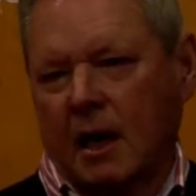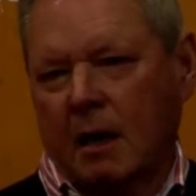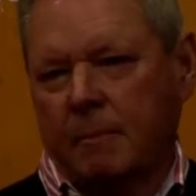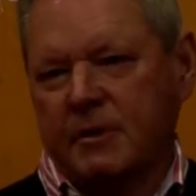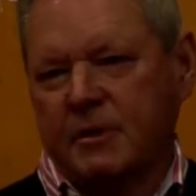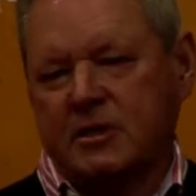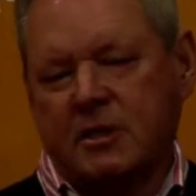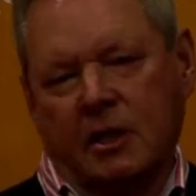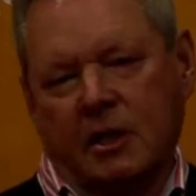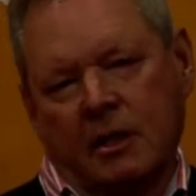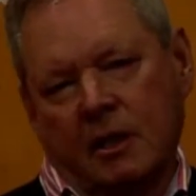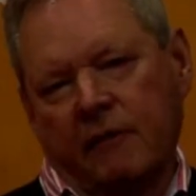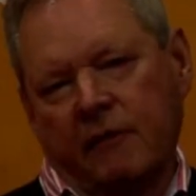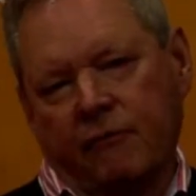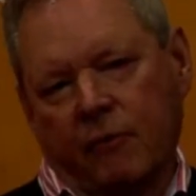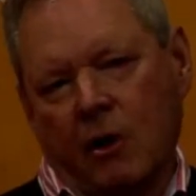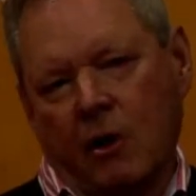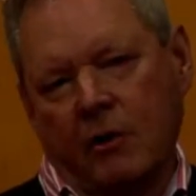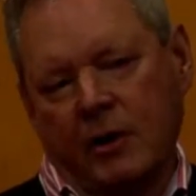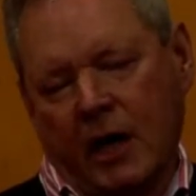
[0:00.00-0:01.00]
particularly
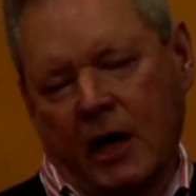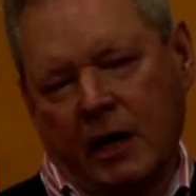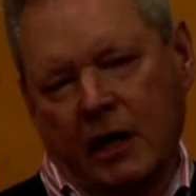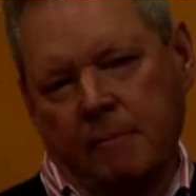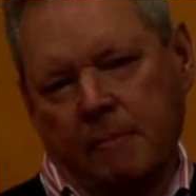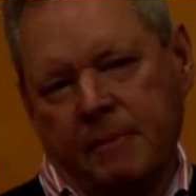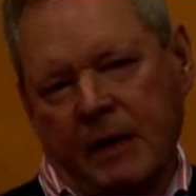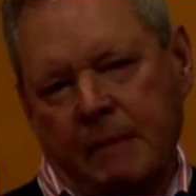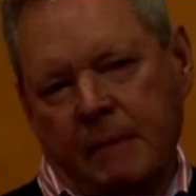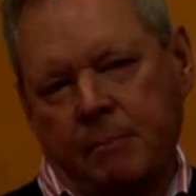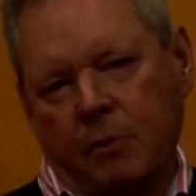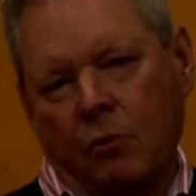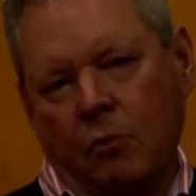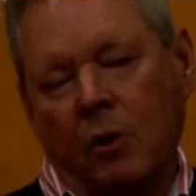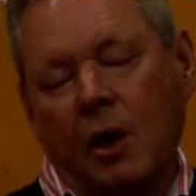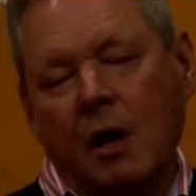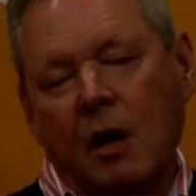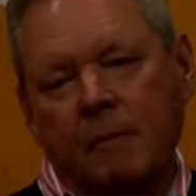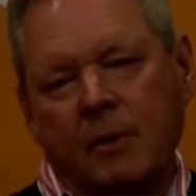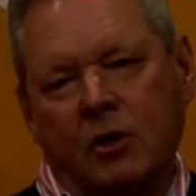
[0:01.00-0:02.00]
for our younger
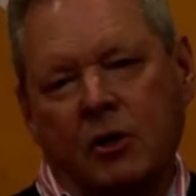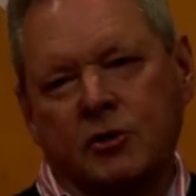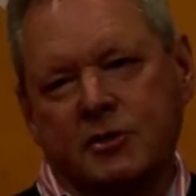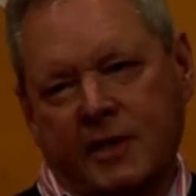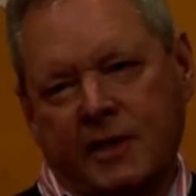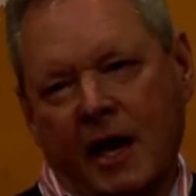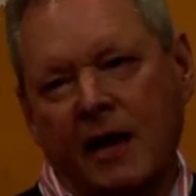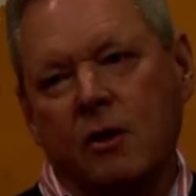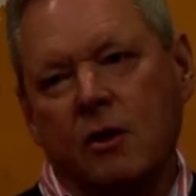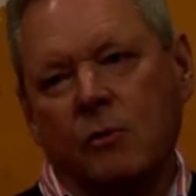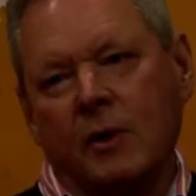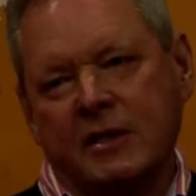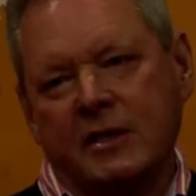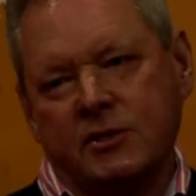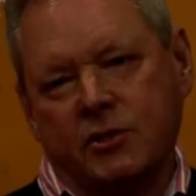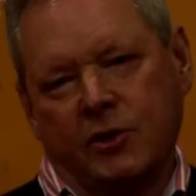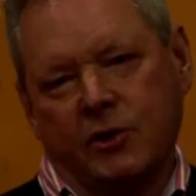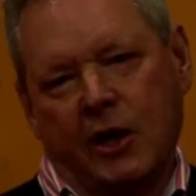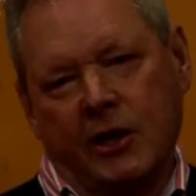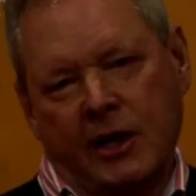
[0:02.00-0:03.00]
people, because they're the ones
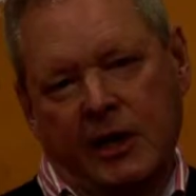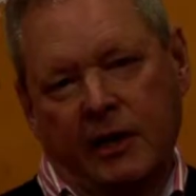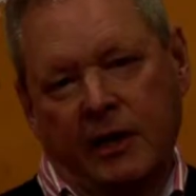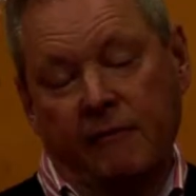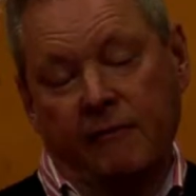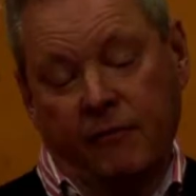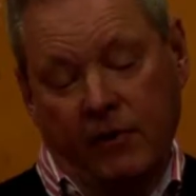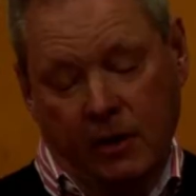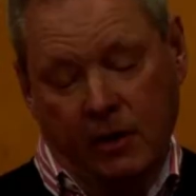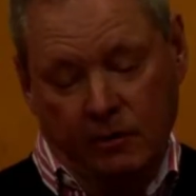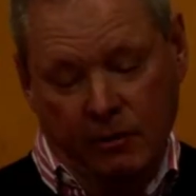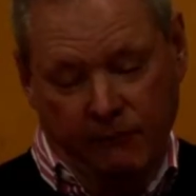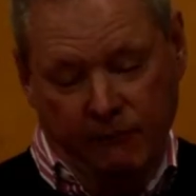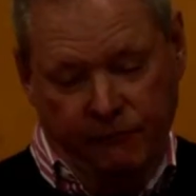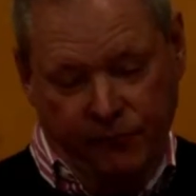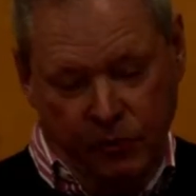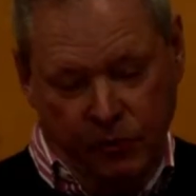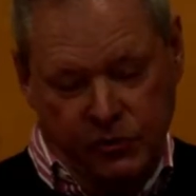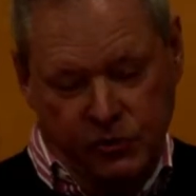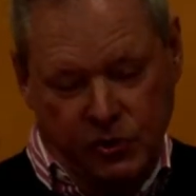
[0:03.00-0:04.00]
who are going to live here in
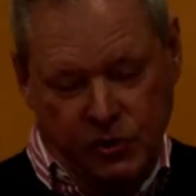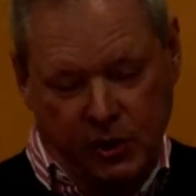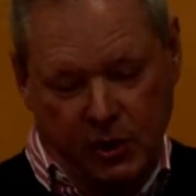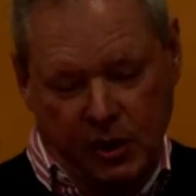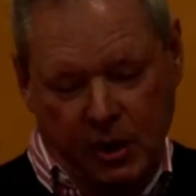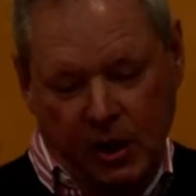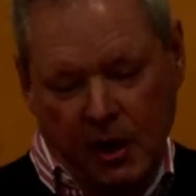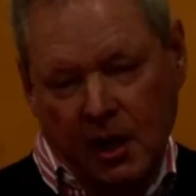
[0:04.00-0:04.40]
the future.